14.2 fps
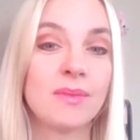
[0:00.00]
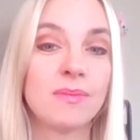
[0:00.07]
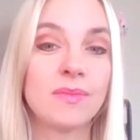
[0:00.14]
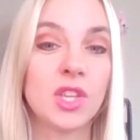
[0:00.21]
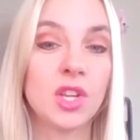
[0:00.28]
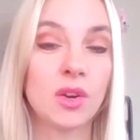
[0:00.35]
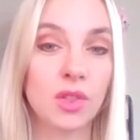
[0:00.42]

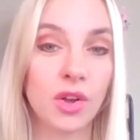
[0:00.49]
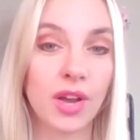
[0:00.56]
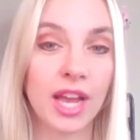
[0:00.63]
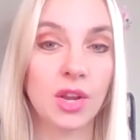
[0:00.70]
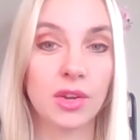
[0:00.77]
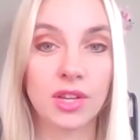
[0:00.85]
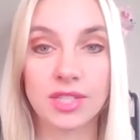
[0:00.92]
look, I
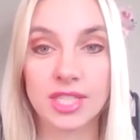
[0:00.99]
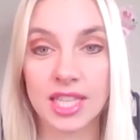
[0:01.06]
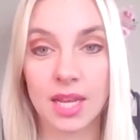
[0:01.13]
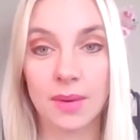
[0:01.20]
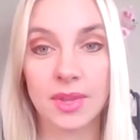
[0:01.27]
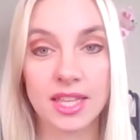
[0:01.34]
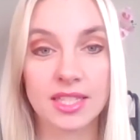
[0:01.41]
know you're dealing
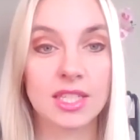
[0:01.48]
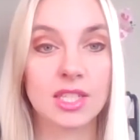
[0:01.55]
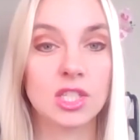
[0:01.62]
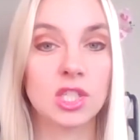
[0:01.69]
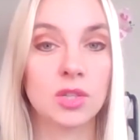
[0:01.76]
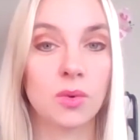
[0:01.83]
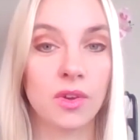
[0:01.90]
with this
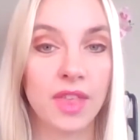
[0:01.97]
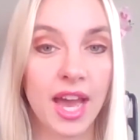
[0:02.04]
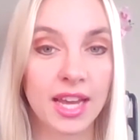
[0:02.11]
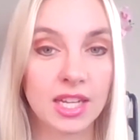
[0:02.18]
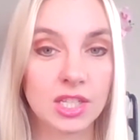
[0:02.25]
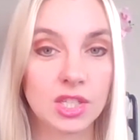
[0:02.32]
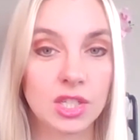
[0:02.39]
issue or that
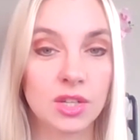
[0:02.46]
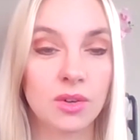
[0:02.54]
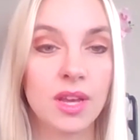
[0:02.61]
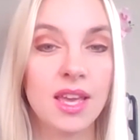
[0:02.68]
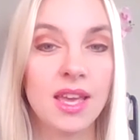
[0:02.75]
issue.